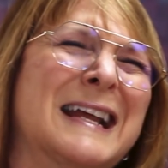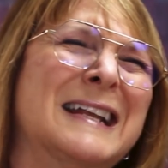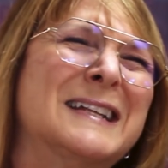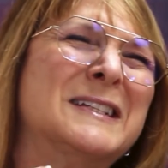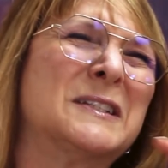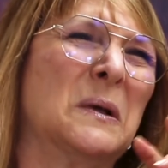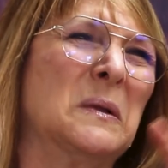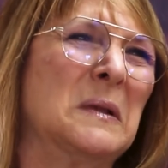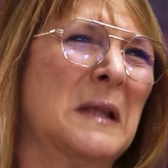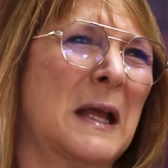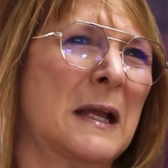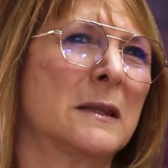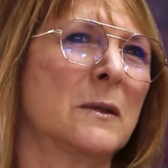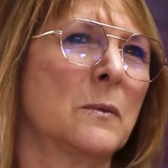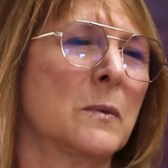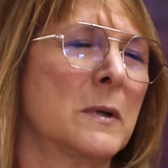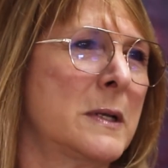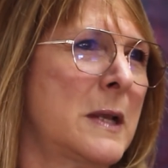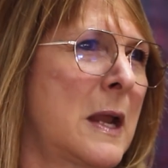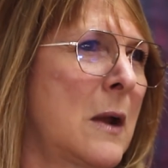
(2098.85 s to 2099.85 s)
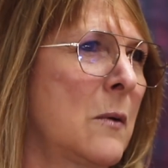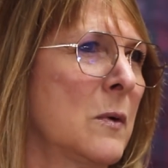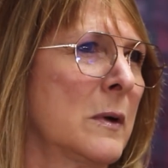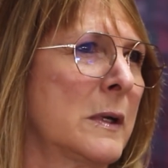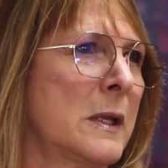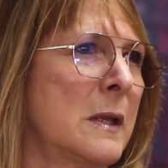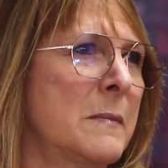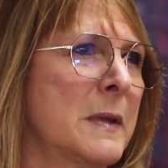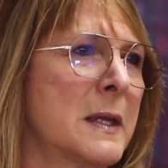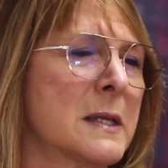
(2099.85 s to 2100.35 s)
of don't like the word
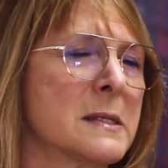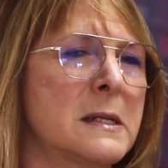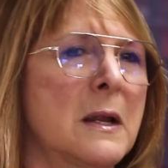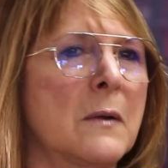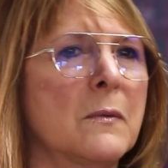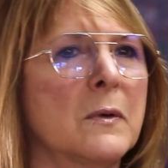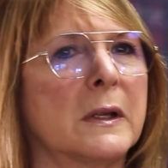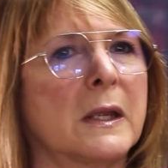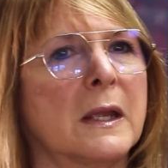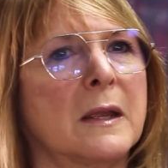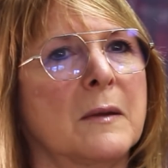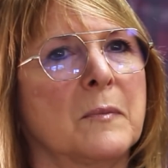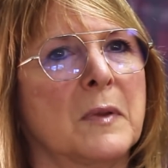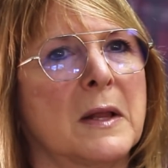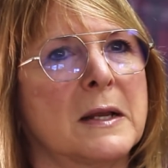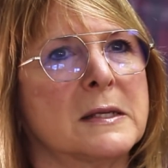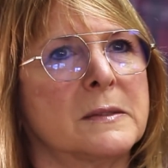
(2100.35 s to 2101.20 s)
networking because networking implies